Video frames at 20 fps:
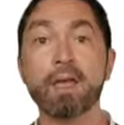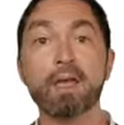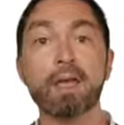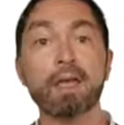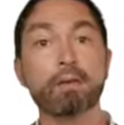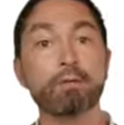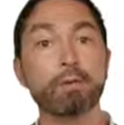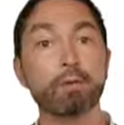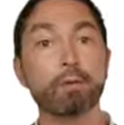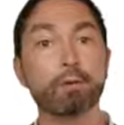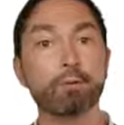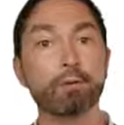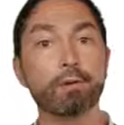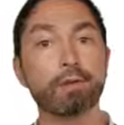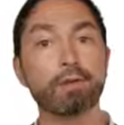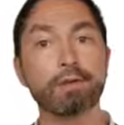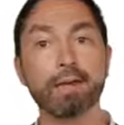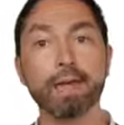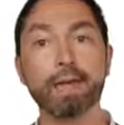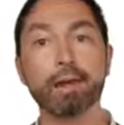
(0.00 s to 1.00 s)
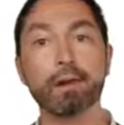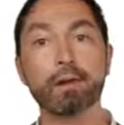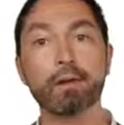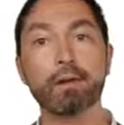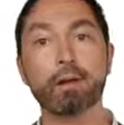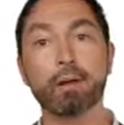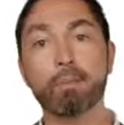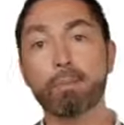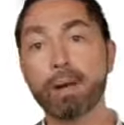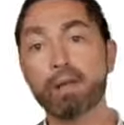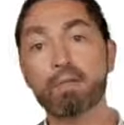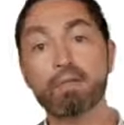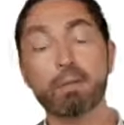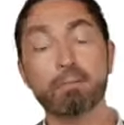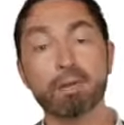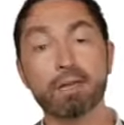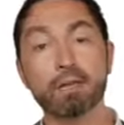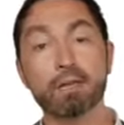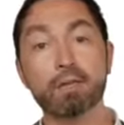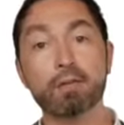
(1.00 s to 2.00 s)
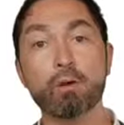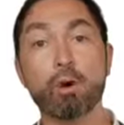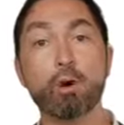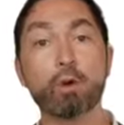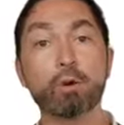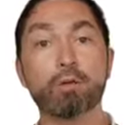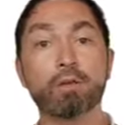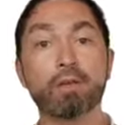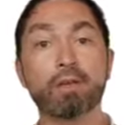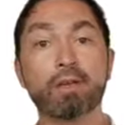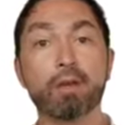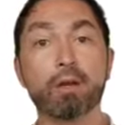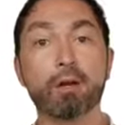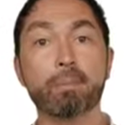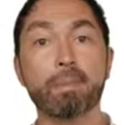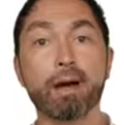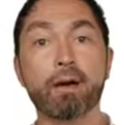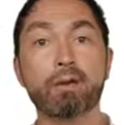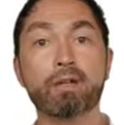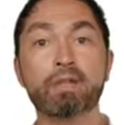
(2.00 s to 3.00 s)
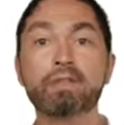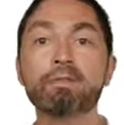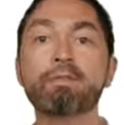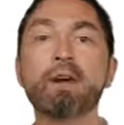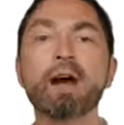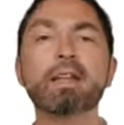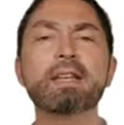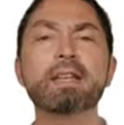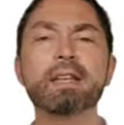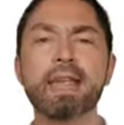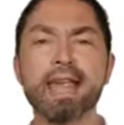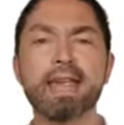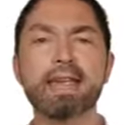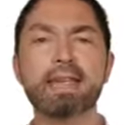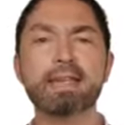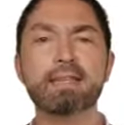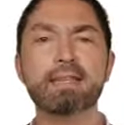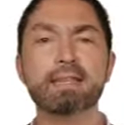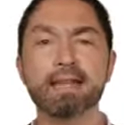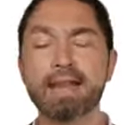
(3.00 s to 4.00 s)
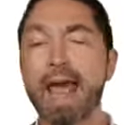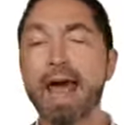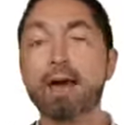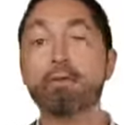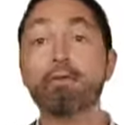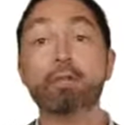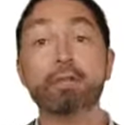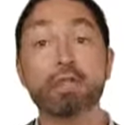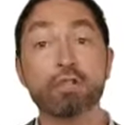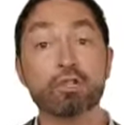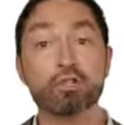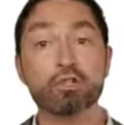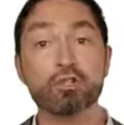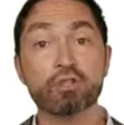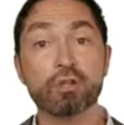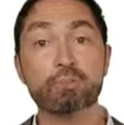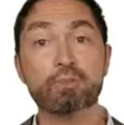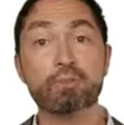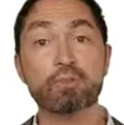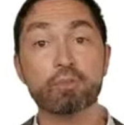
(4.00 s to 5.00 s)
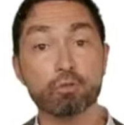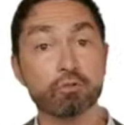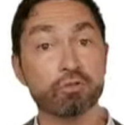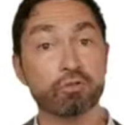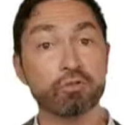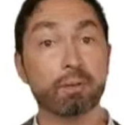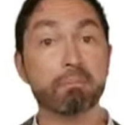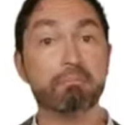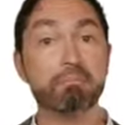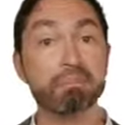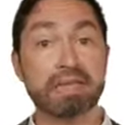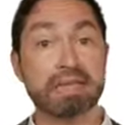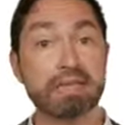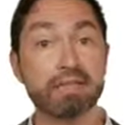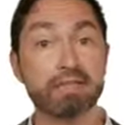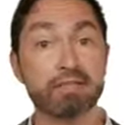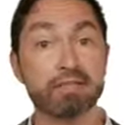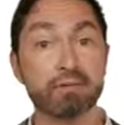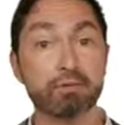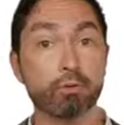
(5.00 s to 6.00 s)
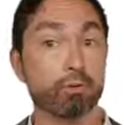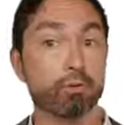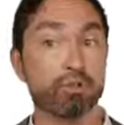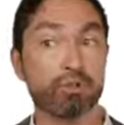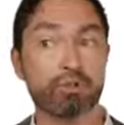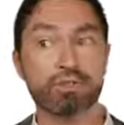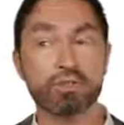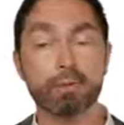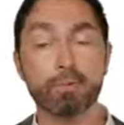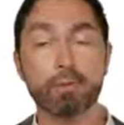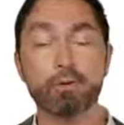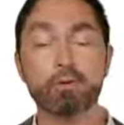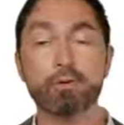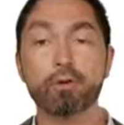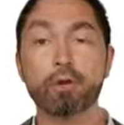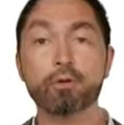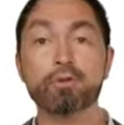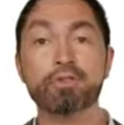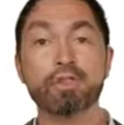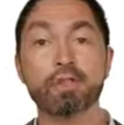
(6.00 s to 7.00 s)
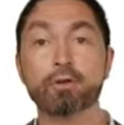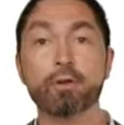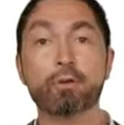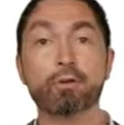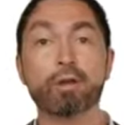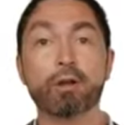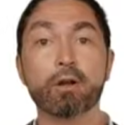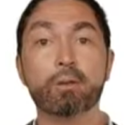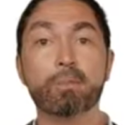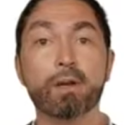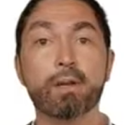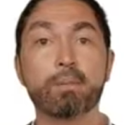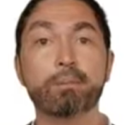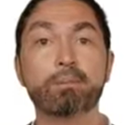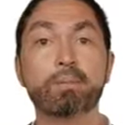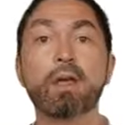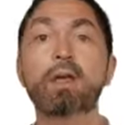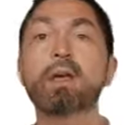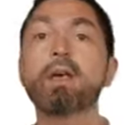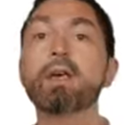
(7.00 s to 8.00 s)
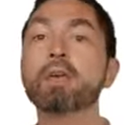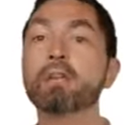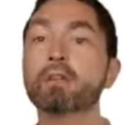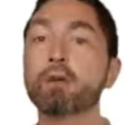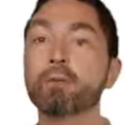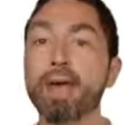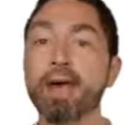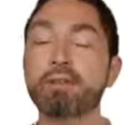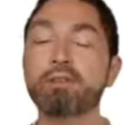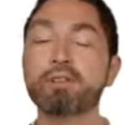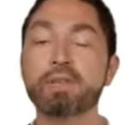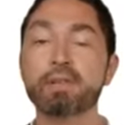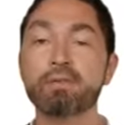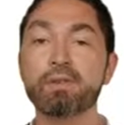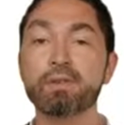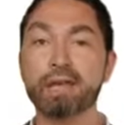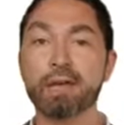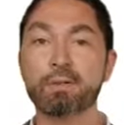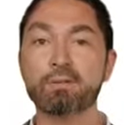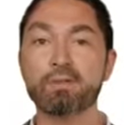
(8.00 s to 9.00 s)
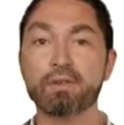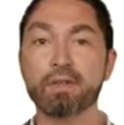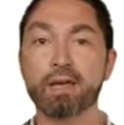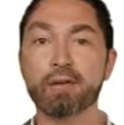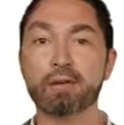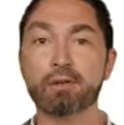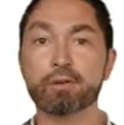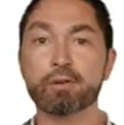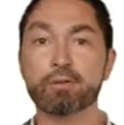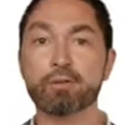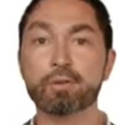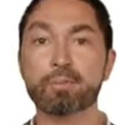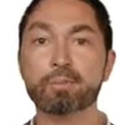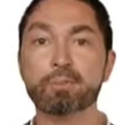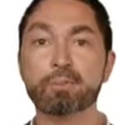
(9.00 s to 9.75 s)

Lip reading: If you don't really care about the B, all you really care about is finding A's that have relationships to some B's or to some other nodes that you don't care about, you don't have to give a name to that node.